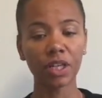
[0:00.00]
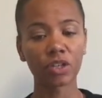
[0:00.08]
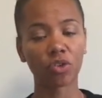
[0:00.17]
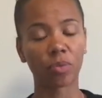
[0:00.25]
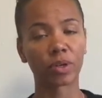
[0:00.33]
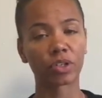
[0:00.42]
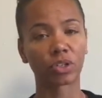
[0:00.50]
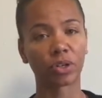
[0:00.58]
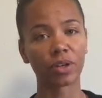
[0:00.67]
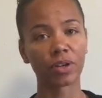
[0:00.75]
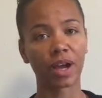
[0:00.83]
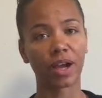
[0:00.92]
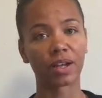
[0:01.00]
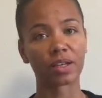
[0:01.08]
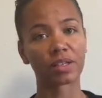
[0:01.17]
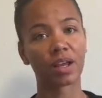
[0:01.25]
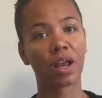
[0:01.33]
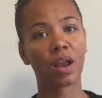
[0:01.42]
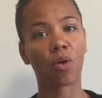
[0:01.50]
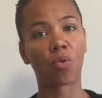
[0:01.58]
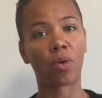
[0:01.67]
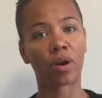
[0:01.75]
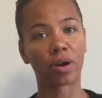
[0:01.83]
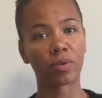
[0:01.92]
So I'm going to show you guys
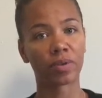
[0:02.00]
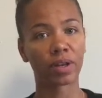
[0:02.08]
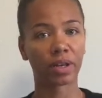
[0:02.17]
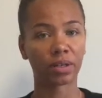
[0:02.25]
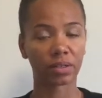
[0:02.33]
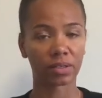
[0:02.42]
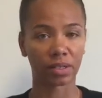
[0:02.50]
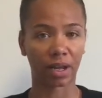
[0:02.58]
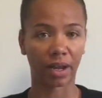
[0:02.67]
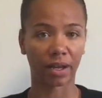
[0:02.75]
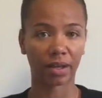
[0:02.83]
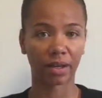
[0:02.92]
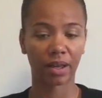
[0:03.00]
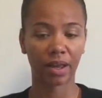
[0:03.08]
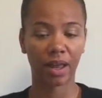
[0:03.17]
what our reading looks like,